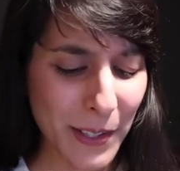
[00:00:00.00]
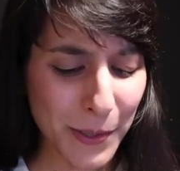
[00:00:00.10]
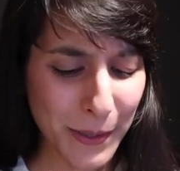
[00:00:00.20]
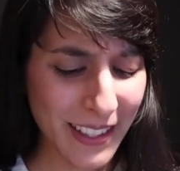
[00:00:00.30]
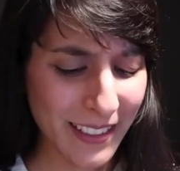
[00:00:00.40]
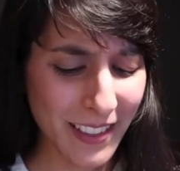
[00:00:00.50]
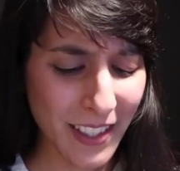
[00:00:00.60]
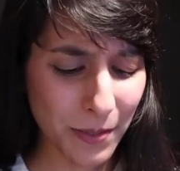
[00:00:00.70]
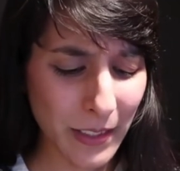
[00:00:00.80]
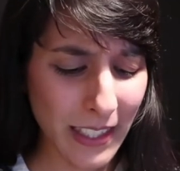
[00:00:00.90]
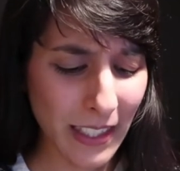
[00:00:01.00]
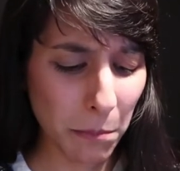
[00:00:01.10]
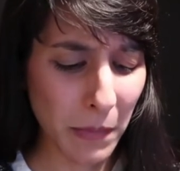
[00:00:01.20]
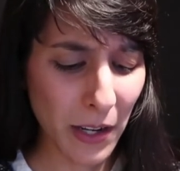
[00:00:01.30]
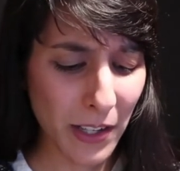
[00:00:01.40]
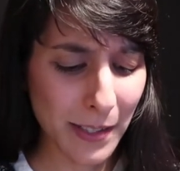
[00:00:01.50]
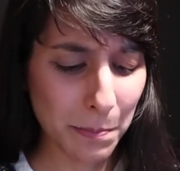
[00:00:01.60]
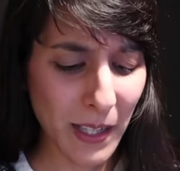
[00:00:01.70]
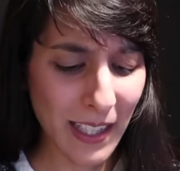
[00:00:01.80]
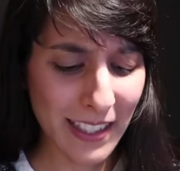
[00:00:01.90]
Oh, how lovely. Marriage,
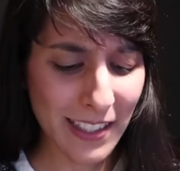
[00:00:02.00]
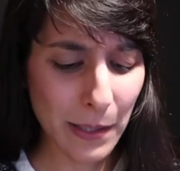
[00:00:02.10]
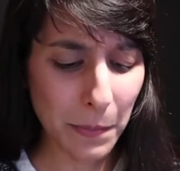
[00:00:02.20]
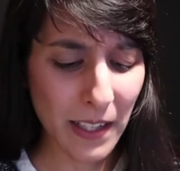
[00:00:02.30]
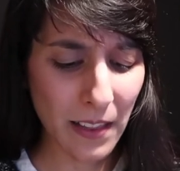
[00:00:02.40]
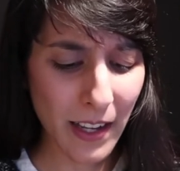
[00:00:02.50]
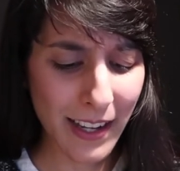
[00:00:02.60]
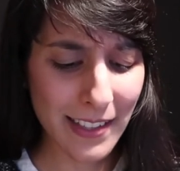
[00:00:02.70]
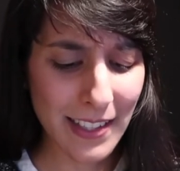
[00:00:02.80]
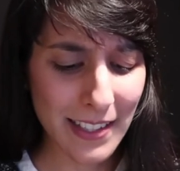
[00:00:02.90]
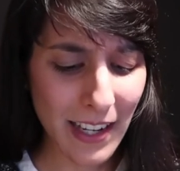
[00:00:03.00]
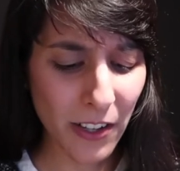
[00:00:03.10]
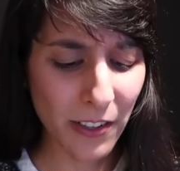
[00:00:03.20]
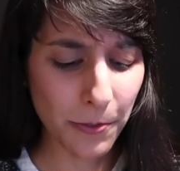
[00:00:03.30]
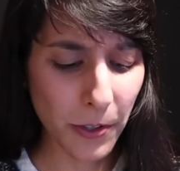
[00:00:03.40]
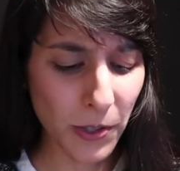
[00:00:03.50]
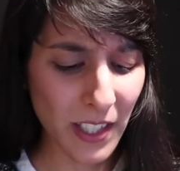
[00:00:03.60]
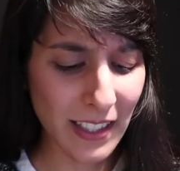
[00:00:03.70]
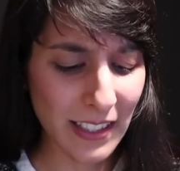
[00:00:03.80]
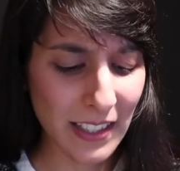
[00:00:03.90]
partnership, and alliances are in
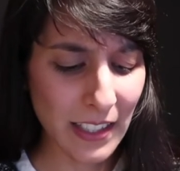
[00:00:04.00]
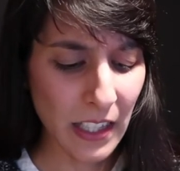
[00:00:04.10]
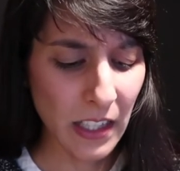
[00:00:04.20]
focus.